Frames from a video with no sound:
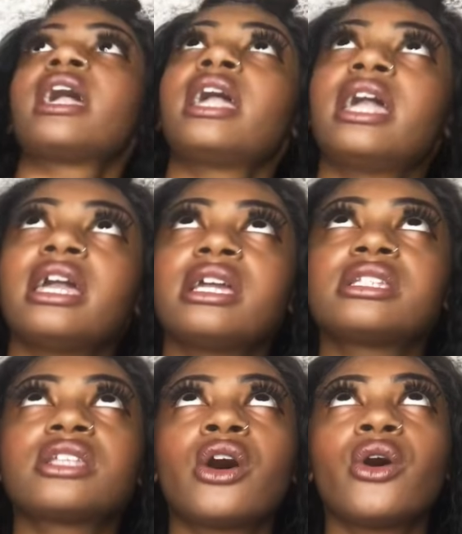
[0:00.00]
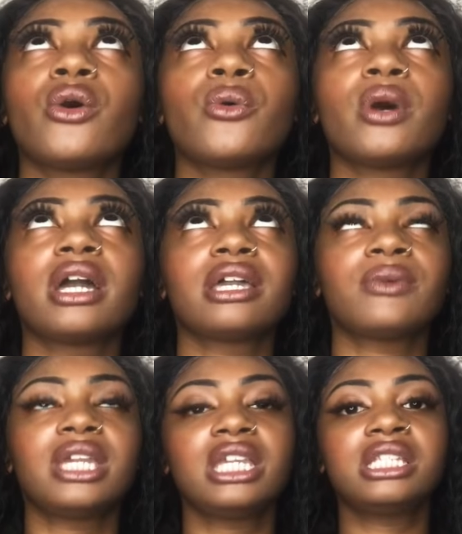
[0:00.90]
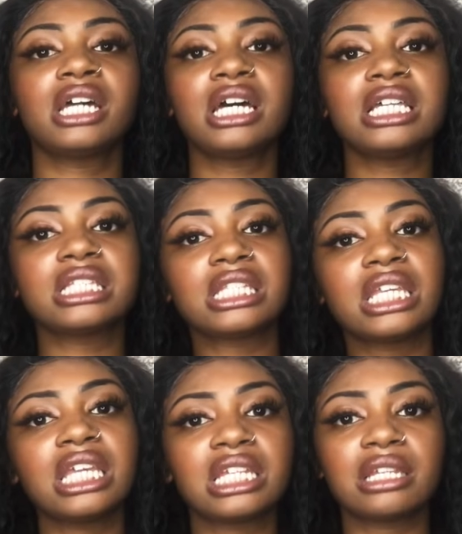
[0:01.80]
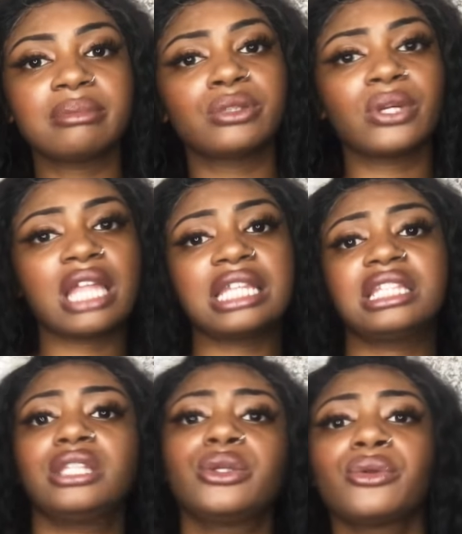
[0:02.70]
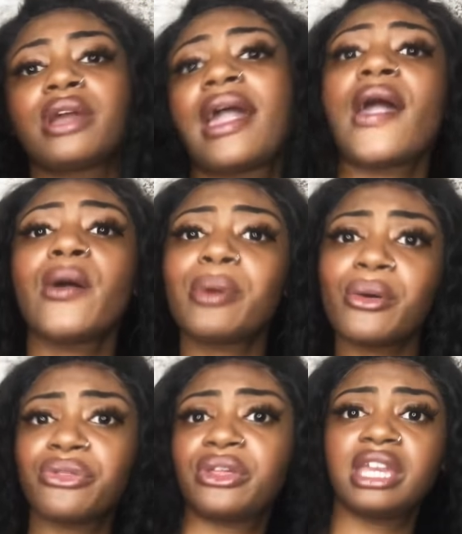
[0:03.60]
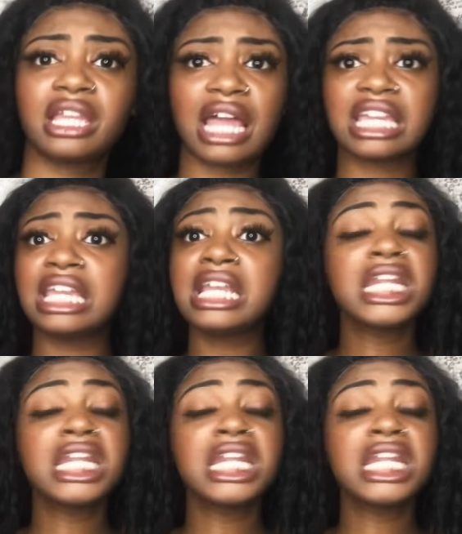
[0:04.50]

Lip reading: And so what he does is he ended up doing like the little elbow thing, like he